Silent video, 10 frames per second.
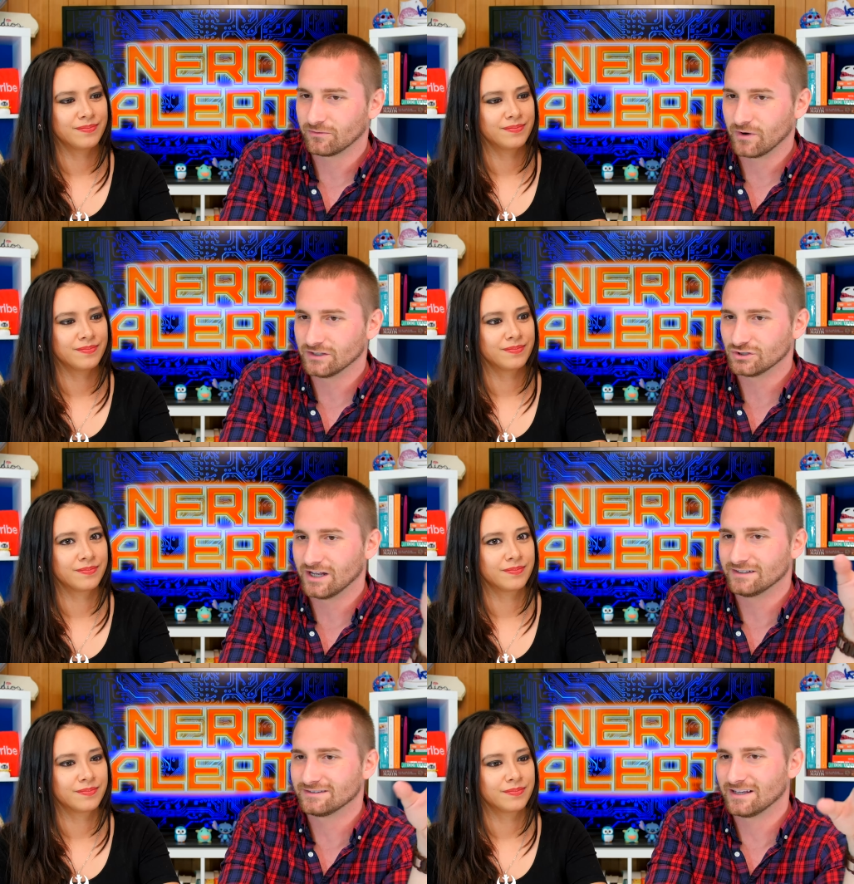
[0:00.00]
Speaker 1: the
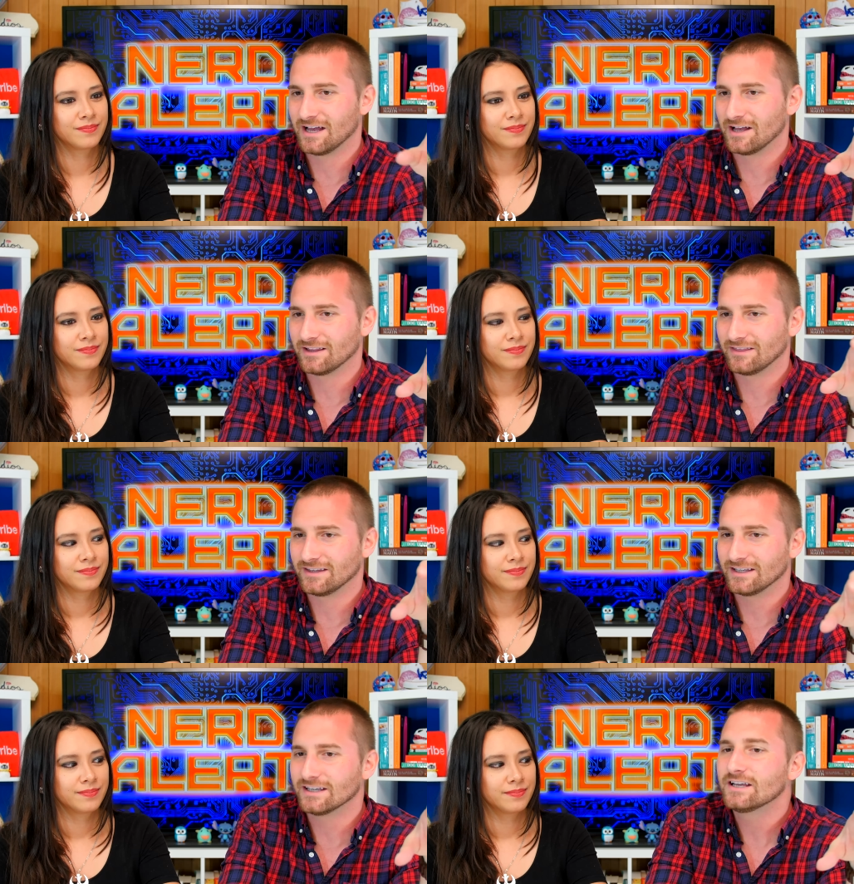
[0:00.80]
franchise. Uh,
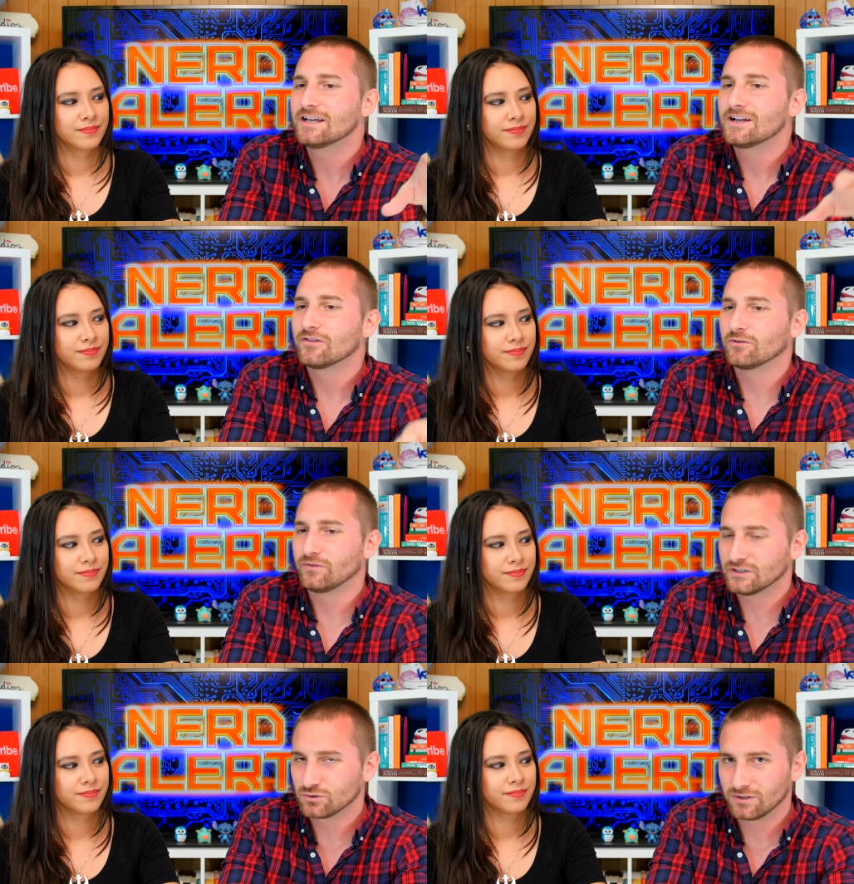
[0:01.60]
the the
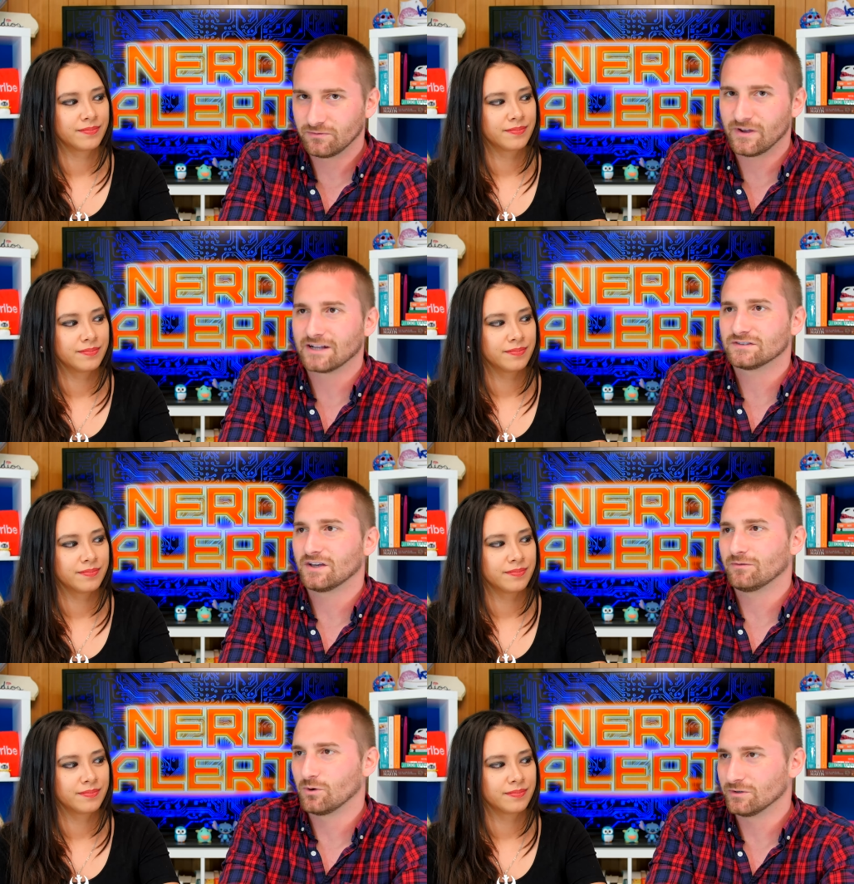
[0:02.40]
visual effects
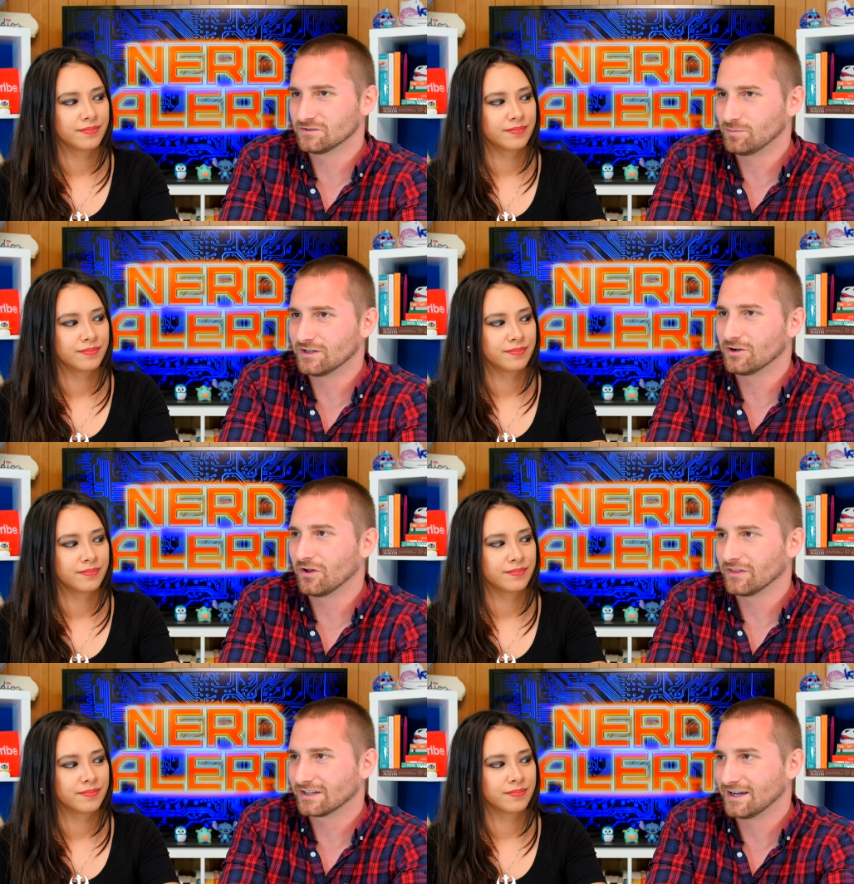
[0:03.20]
have always been
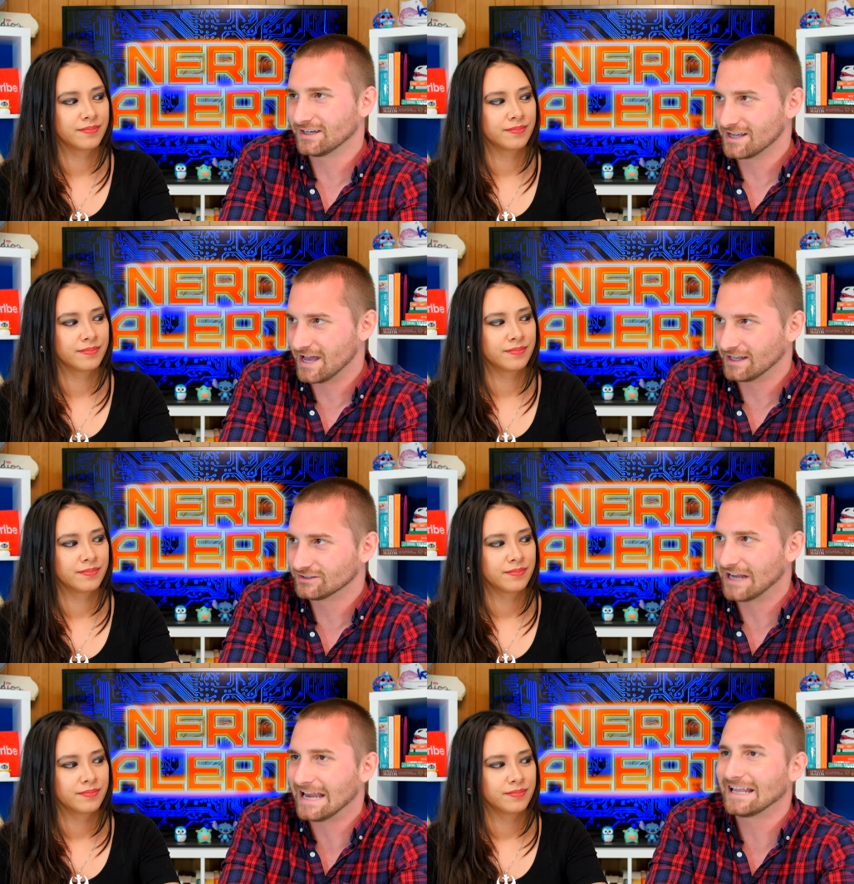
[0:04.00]
on the cutting
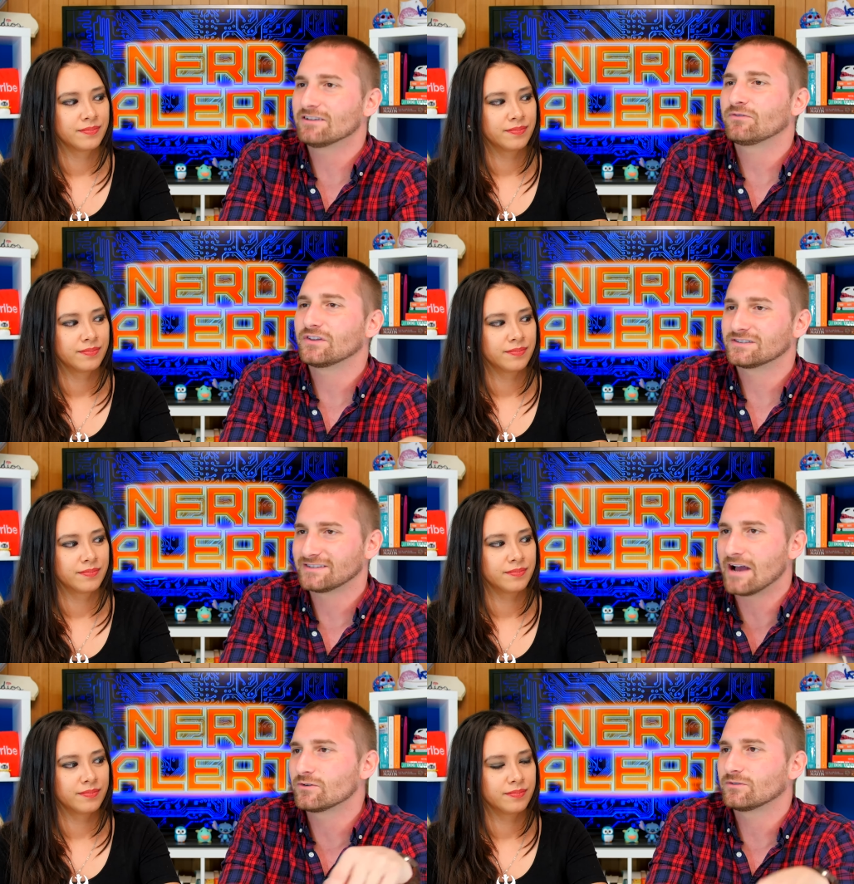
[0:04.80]
edge, and if the
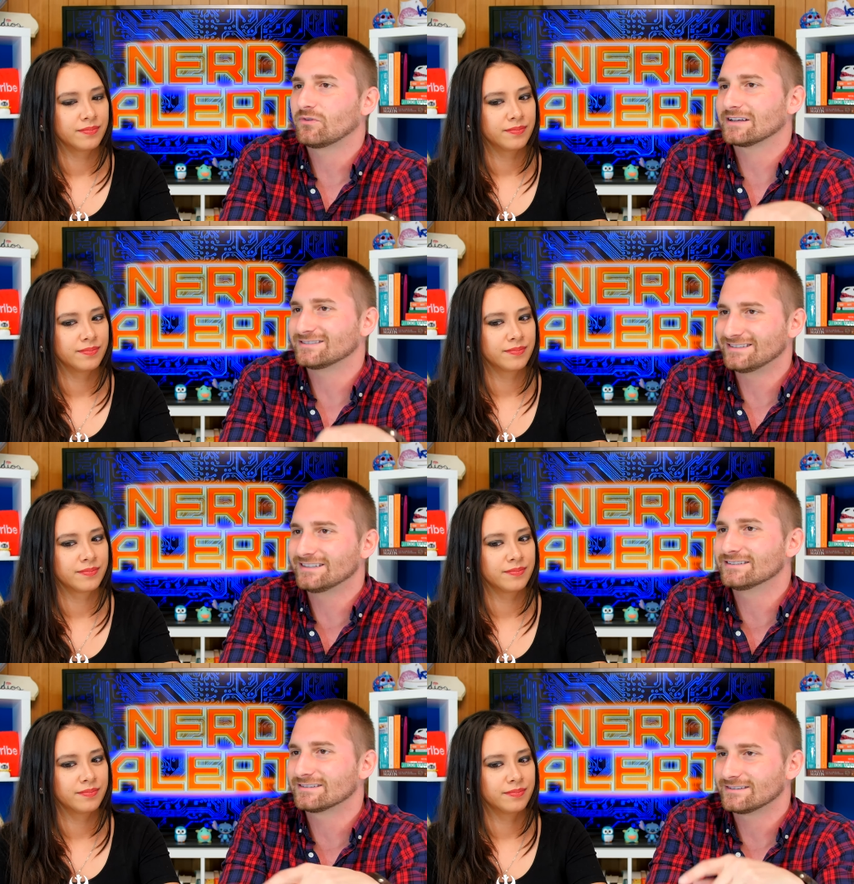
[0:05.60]
sound effects
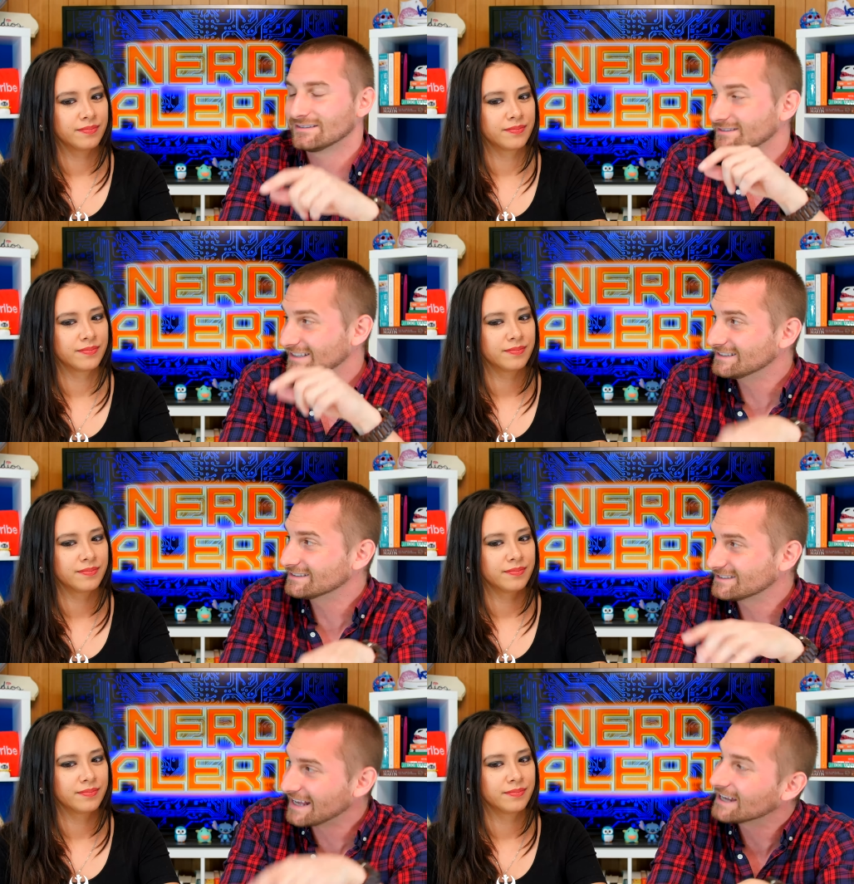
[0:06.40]
didn't
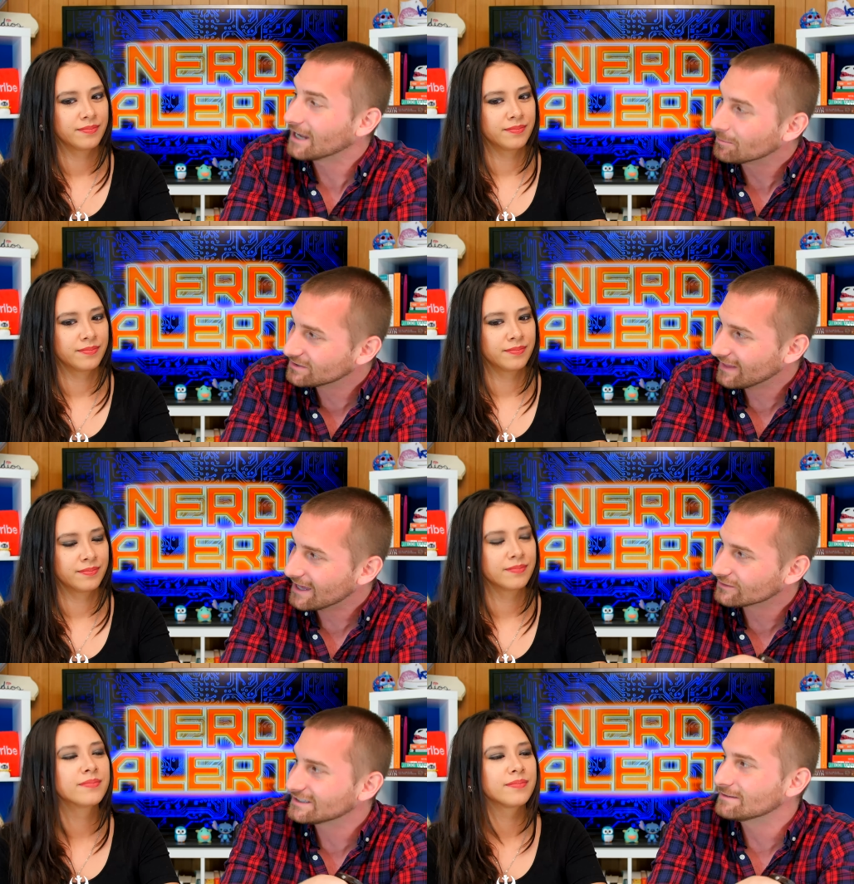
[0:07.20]
didn't stand up to
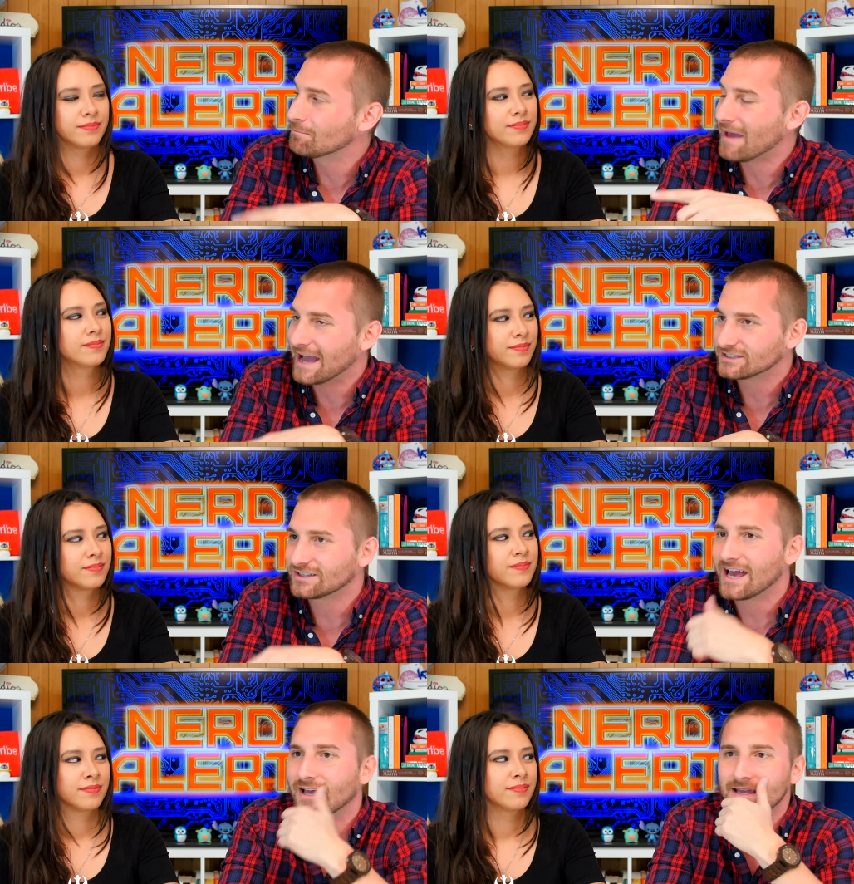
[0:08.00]
that or didn't
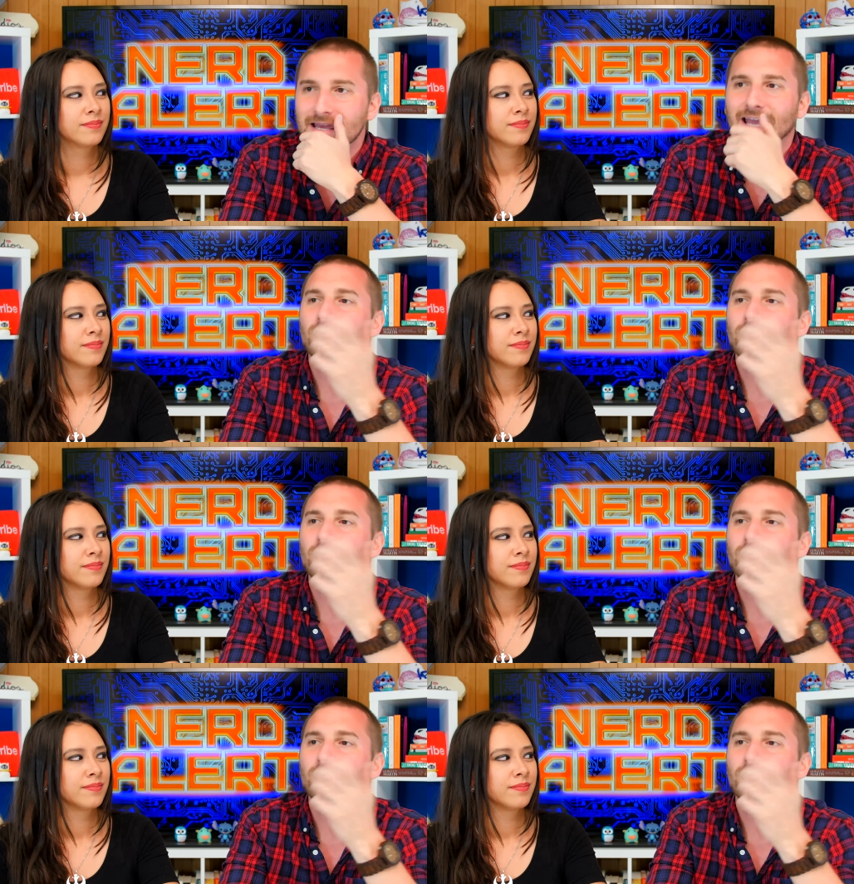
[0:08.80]
match that,